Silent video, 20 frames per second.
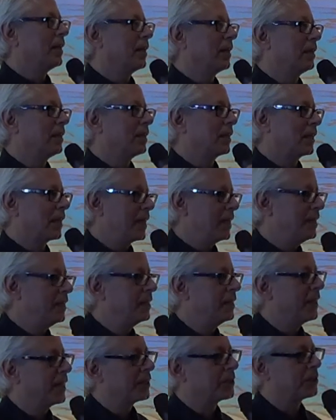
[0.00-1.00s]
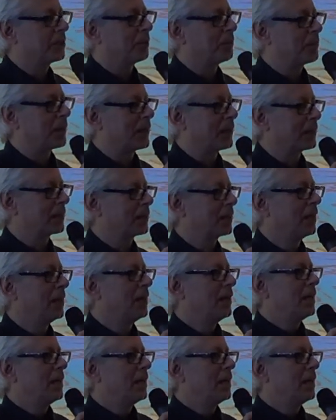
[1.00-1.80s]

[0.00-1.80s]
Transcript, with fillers: and Acadia National Park